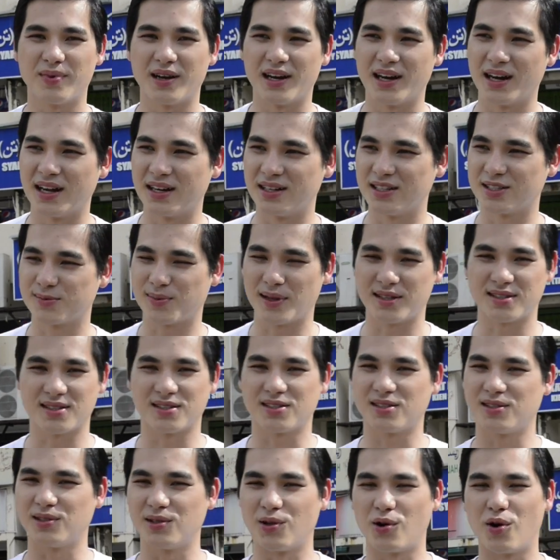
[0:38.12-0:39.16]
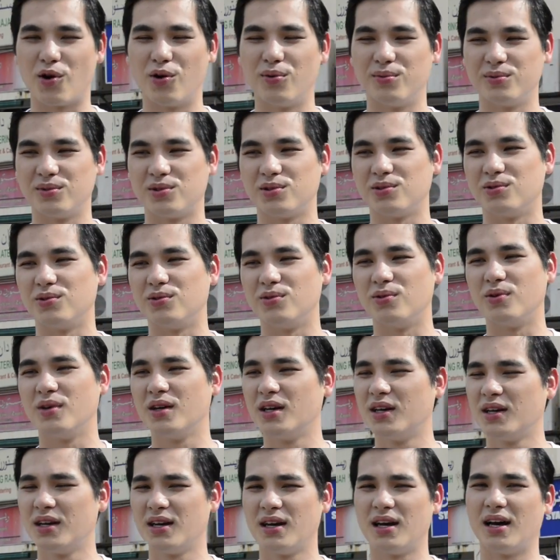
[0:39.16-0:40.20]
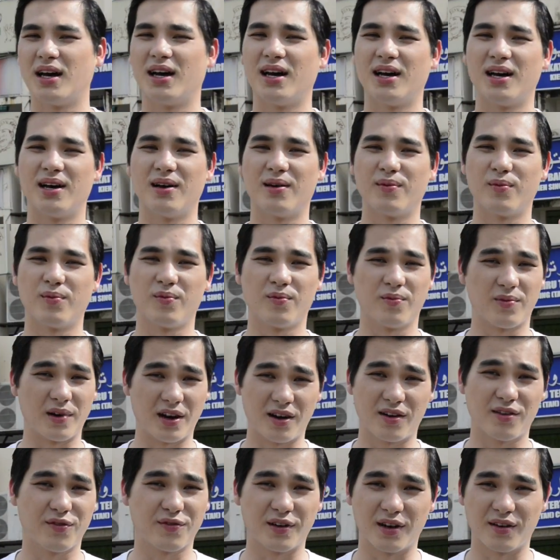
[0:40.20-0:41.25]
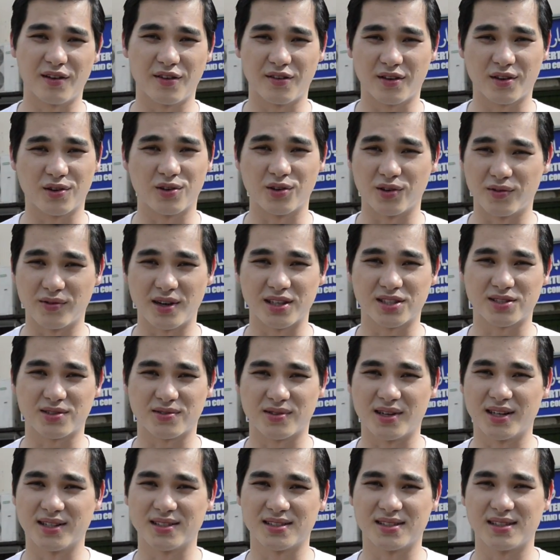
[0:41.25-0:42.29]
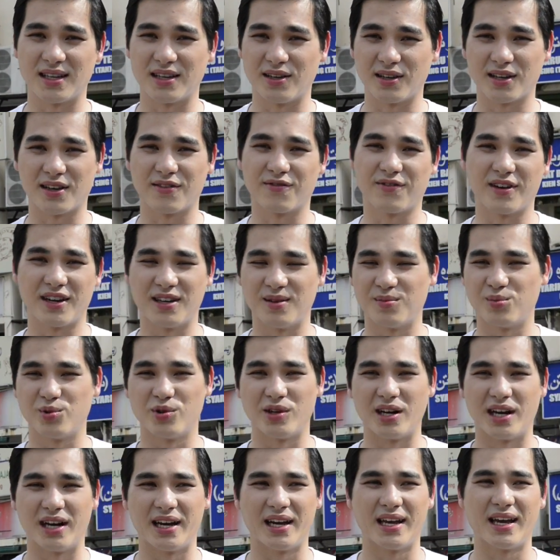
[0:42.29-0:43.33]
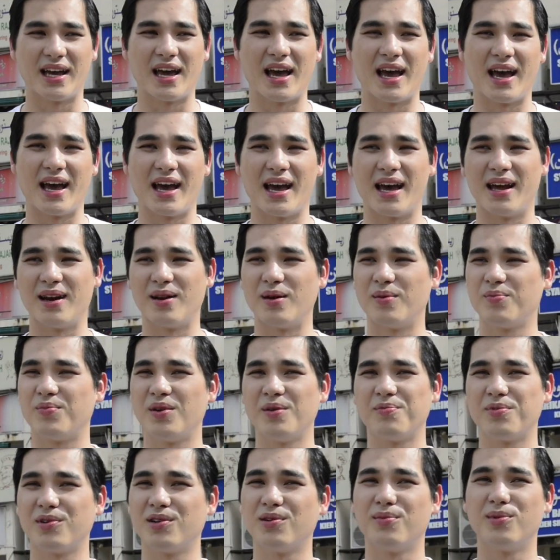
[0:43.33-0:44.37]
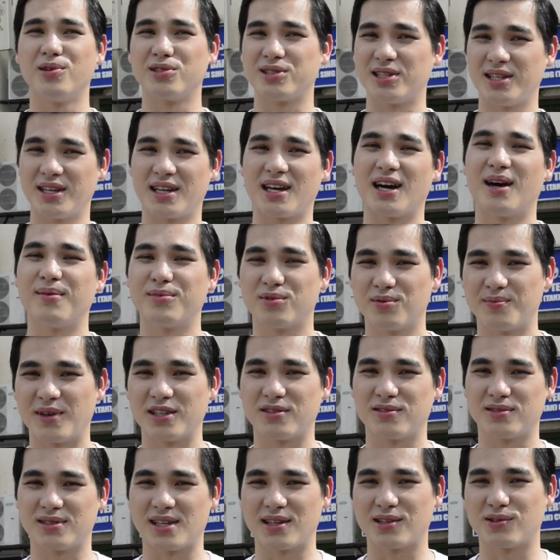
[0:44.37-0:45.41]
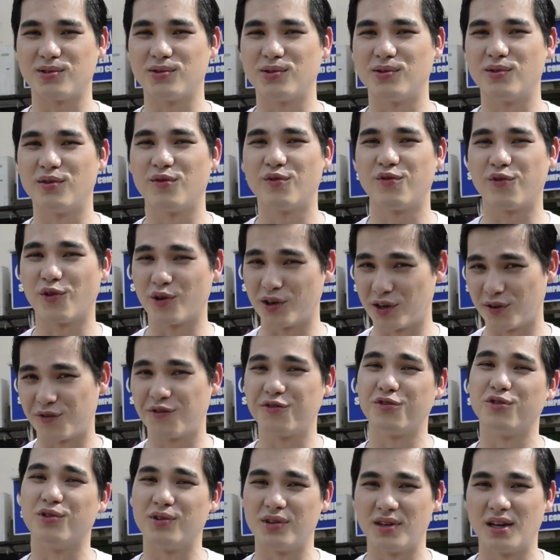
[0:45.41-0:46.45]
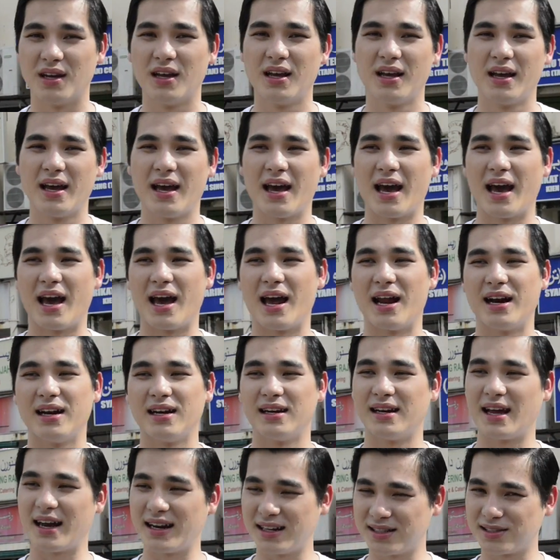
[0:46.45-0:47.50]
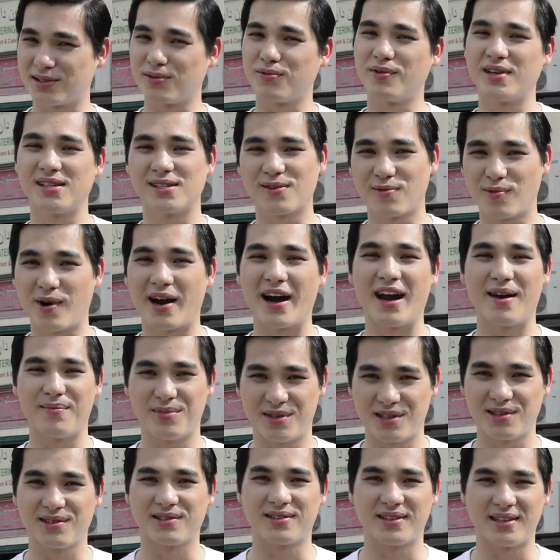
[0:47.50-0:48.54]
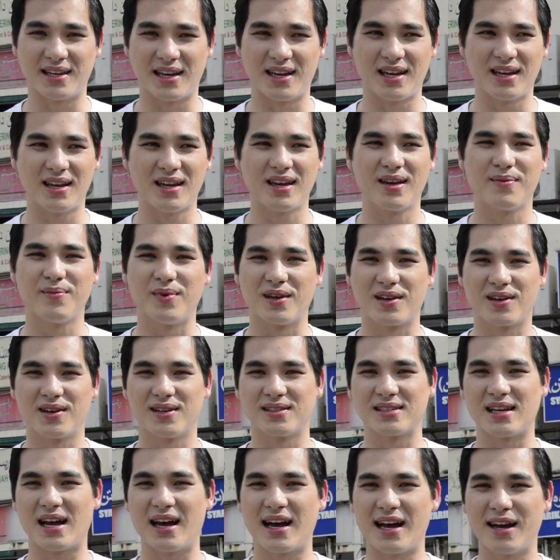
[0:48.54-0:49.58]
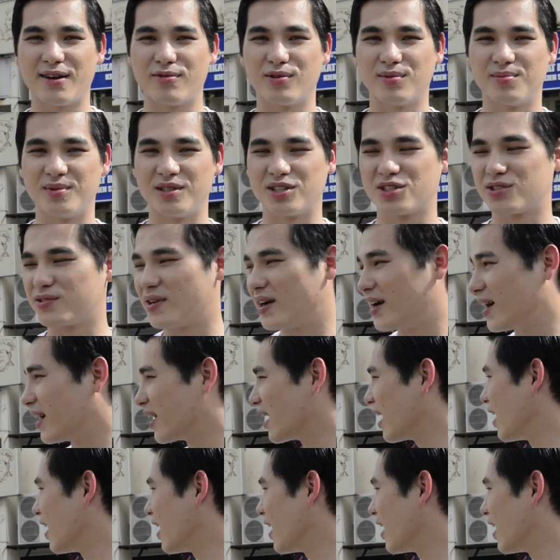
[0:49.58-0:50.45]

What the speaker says: but this place is still home to very, very good restaurants that you can find in Brunei, and people mostly come to Batu Satu for the food. And that is the reason why I'm here today, because I will be trying